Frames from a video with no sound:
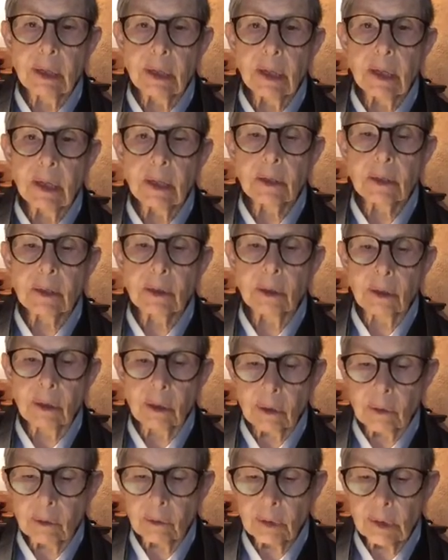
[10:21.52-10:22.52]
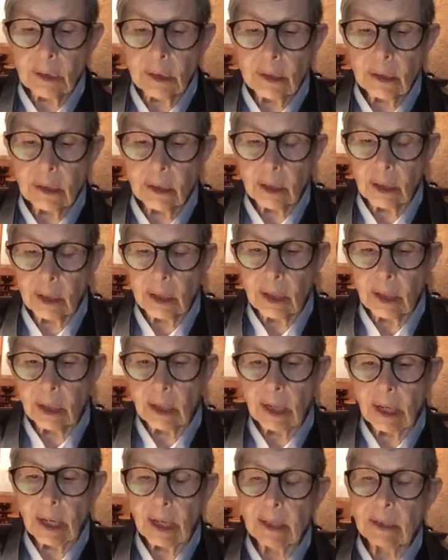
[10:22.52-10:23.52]
It's only
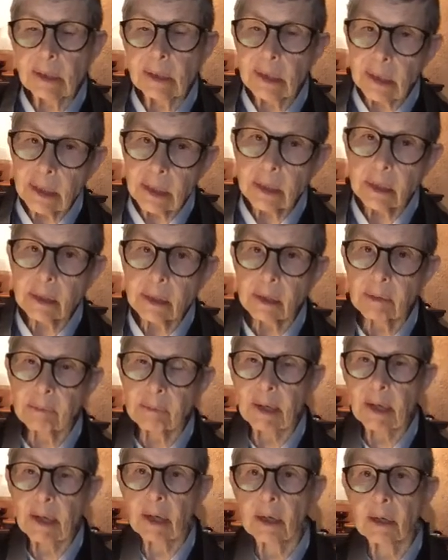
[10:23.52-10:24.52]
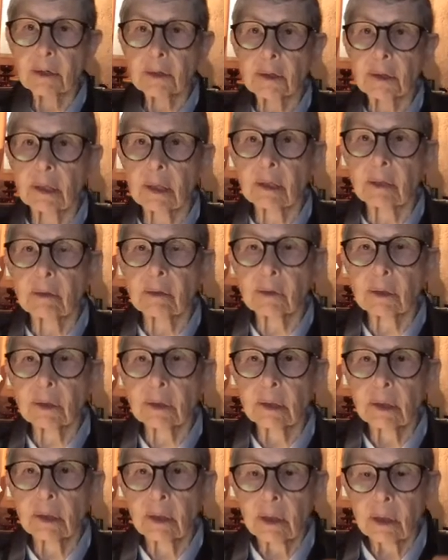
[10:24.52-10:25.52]
our ideas about
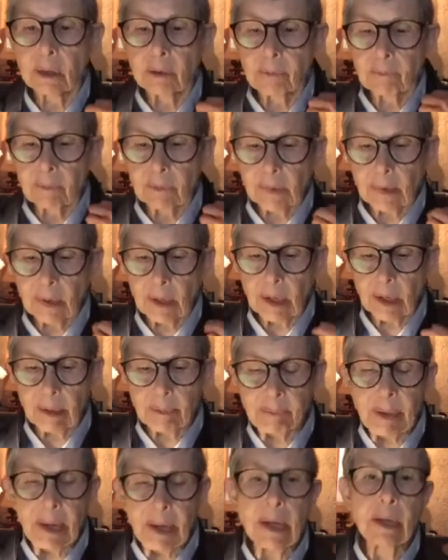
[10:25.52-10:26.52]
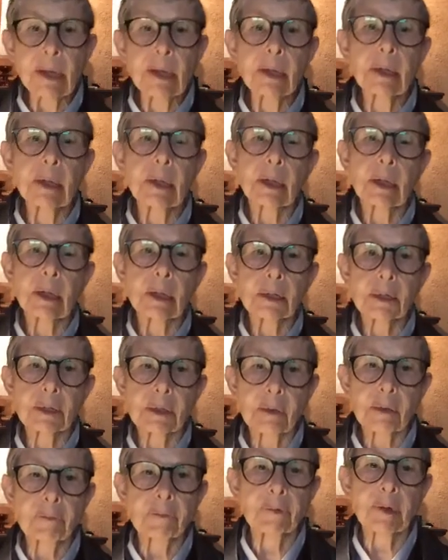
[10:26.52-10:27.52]
ourselves, our pain and our
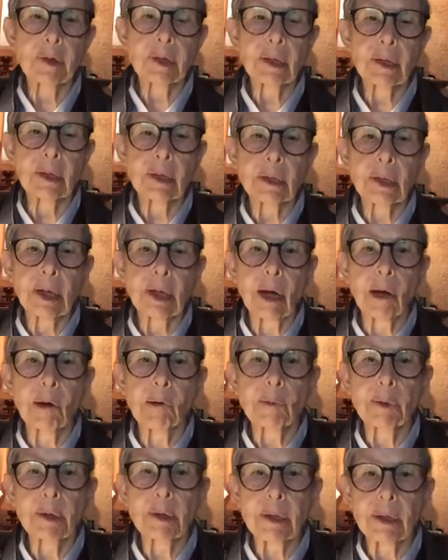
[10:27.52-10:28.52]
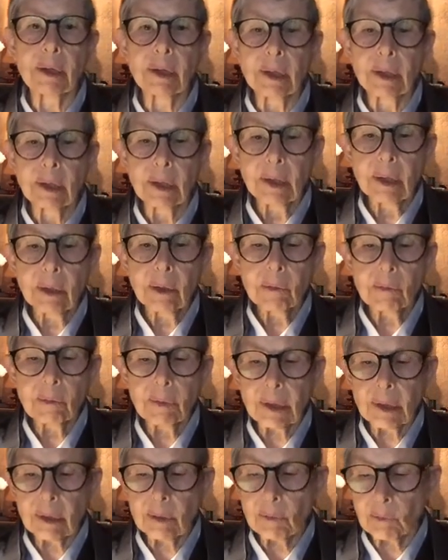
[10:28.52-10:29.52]
suffering, and how we
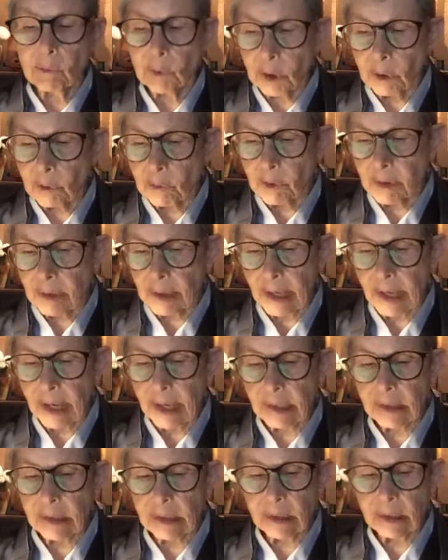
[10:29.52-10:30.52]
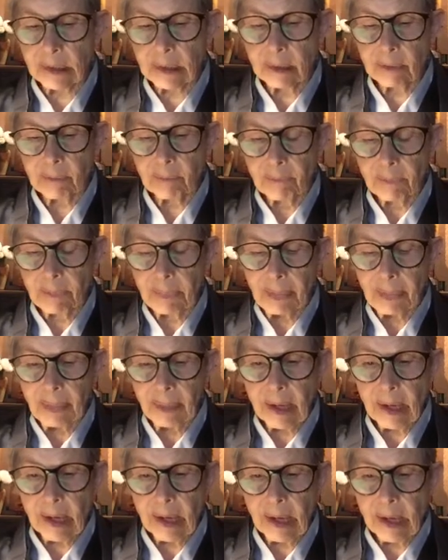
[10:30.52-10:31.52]
work with that
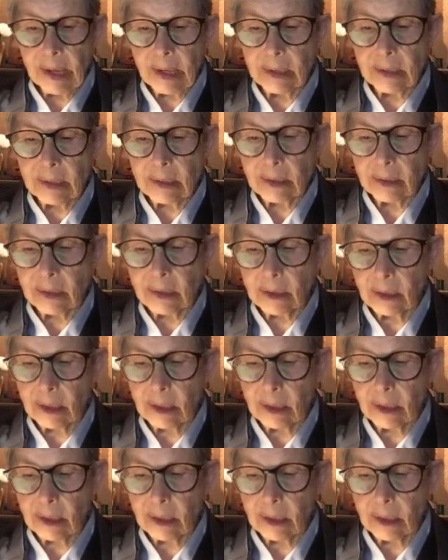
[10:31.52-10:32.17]
and